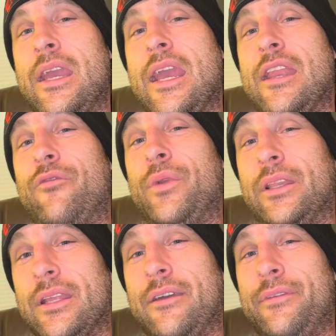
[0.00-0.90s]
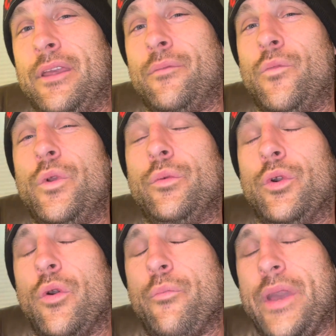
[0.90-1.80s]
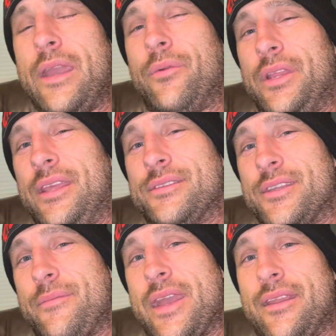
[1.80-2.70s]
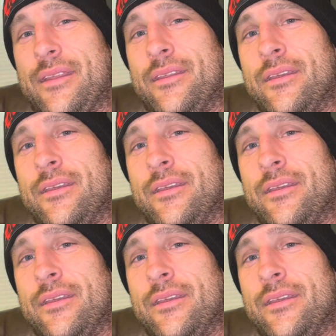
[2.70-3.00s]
And if we love him, we will obey what he has commanded.